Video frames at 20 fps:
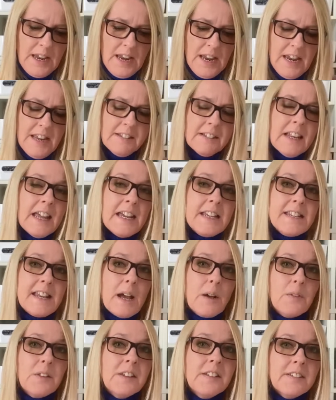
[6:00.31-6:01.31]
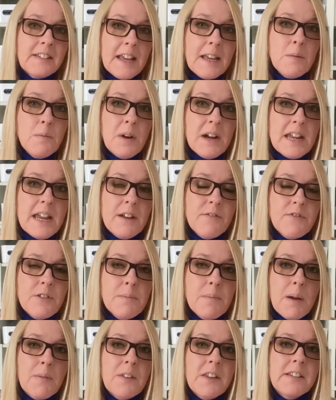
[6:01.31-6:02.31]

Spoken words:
is laid out the same way every month.